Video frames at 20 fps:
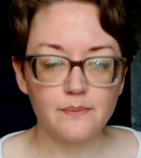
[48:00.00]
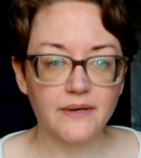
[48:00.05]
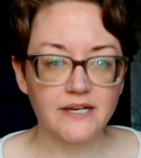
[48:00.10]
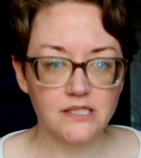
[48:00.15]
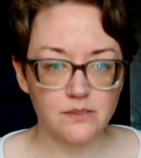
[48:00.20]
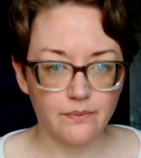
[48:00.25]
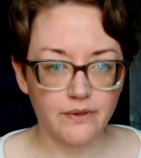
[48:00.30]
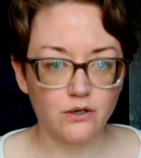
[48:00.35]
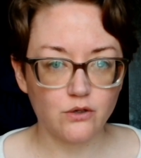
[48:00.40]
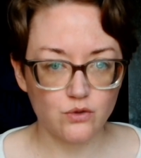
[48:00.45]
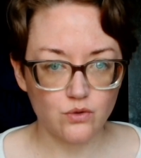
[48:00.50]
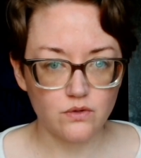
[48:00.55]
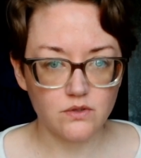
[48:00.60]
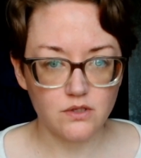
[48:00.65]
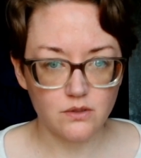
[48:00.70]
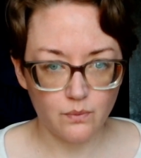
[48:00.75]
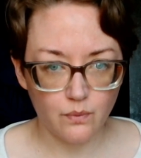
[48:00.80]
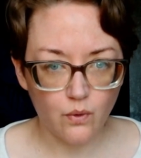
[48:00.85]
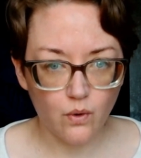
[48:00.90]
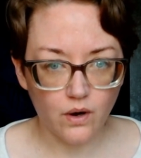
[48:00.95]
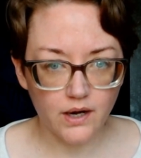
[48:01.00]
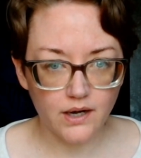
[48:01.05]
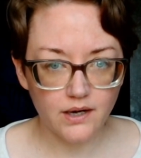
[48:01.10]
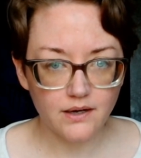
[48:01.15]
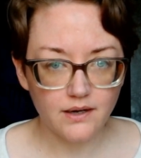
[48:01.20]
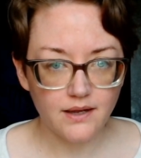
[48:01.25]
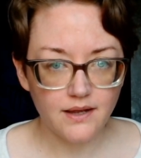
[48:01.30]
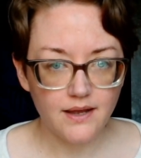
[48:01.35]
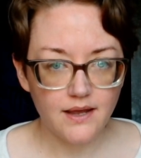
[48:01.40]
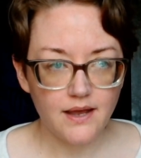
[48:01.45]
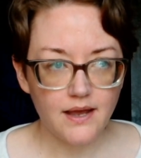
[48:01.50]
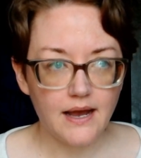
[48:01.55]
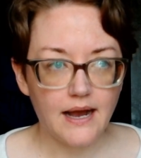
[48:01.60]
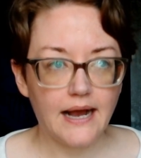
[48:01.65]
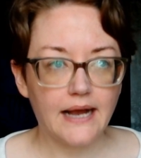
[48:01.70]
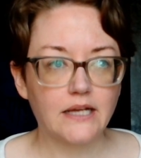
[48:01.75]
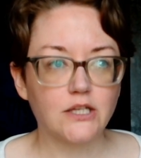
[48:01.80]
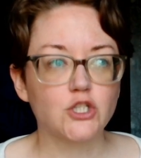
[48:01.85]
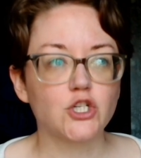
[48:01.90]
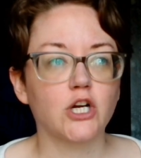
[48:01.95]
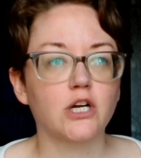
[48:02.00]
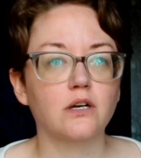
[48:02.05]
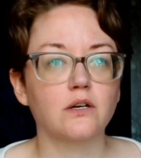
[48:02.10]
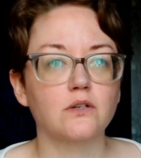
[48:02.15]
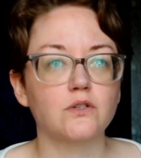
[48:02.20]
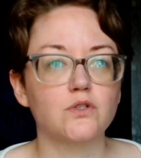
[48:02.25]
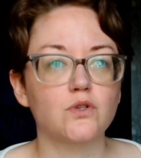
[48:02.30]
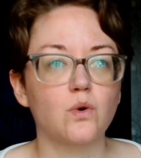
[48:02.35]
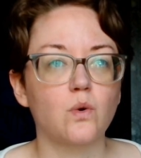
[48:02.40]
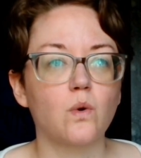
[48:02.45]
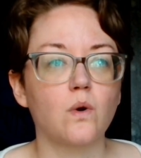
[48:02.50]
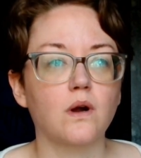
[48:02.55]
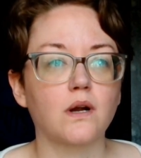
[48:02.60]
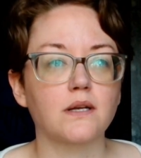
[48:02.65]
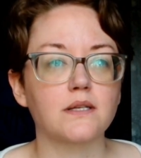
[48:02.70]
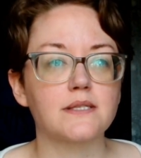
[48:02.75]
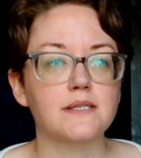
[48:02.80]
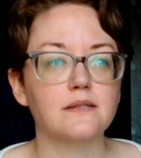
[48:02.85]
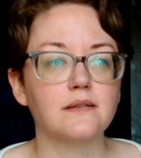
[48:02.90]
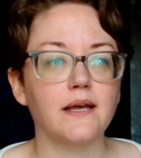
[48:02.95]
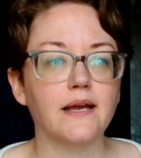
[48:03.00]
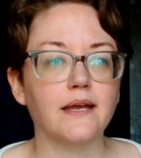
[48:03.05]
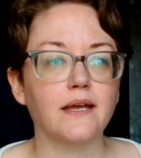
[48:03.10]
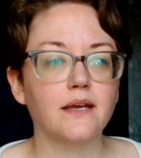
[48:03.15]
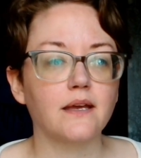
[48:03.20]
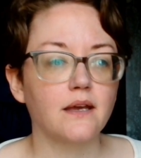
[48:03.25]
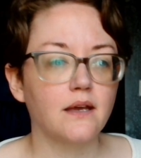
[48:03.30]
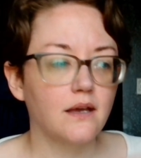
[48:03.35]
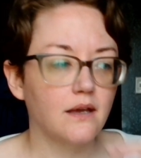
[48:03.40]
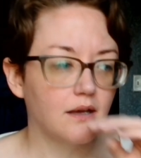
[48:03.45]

my spiritual support. I turn towards like,